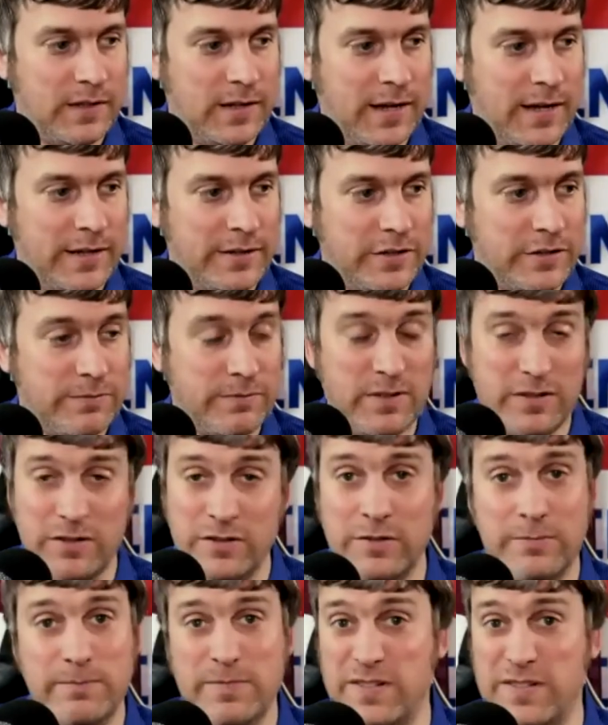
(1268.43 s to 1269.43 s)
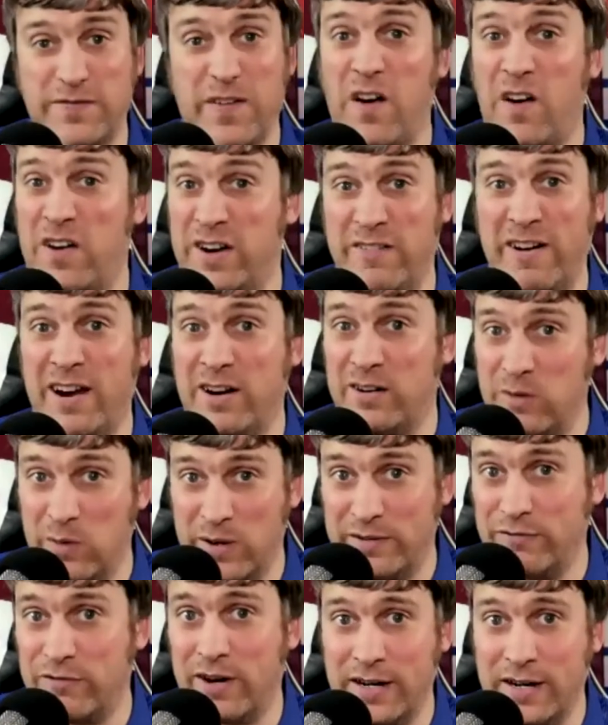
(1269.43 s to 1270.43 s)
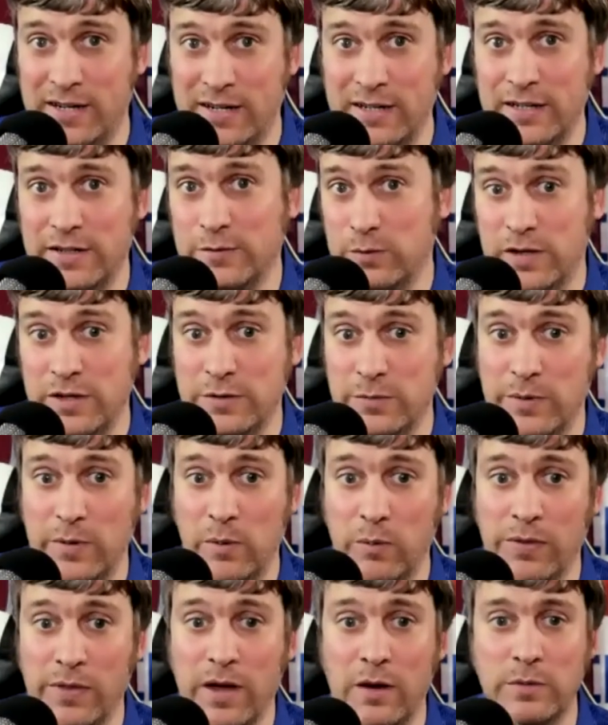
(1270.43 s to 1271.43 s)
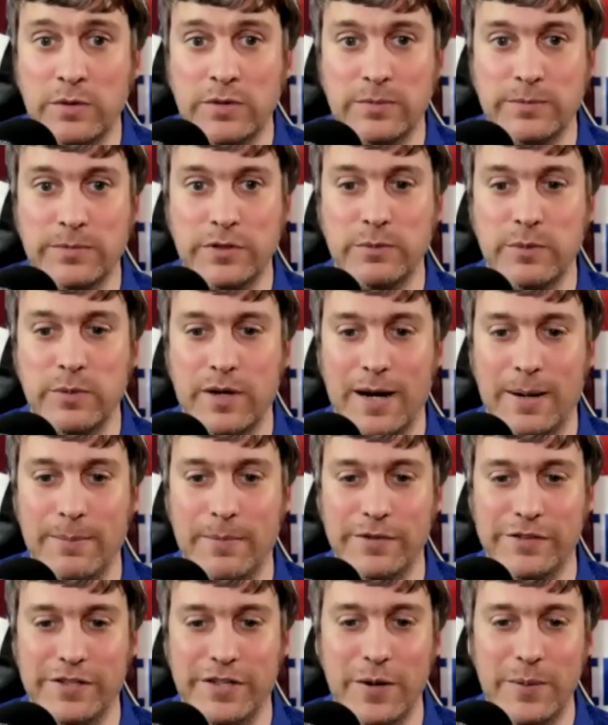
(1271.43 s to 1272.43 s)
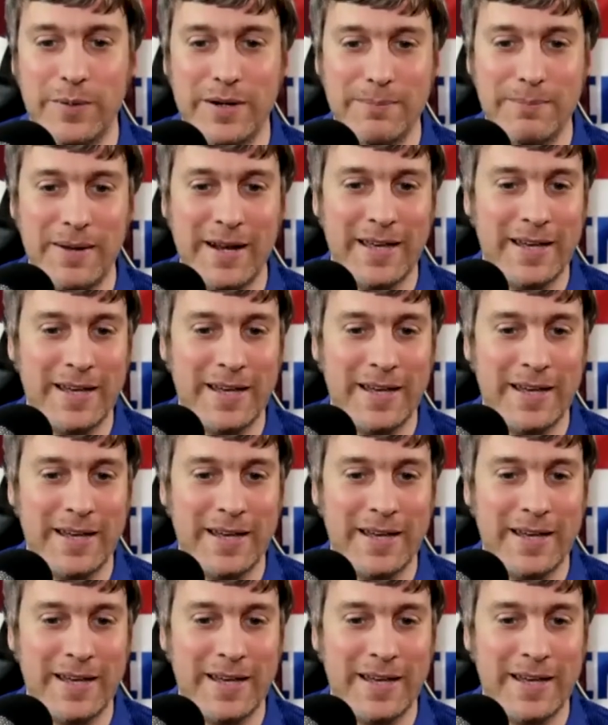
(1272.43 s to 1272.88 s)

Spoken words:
just farting around, quite frankly, as we all know, which I'm sure we'll come on to in a minute.